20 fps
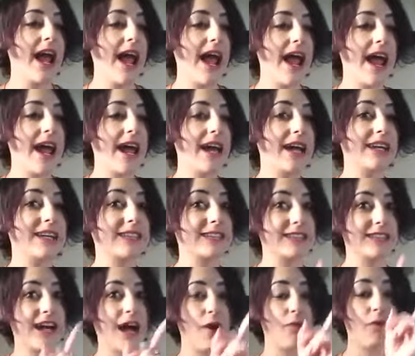And
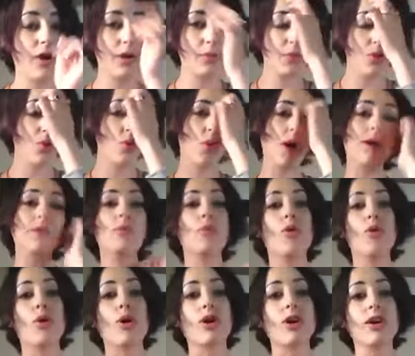I want to pull one
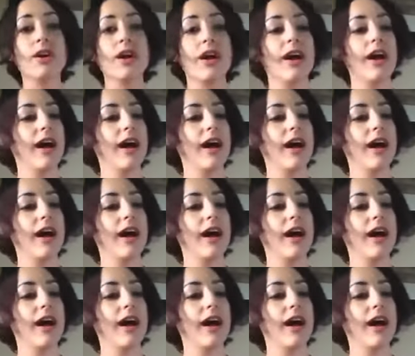more.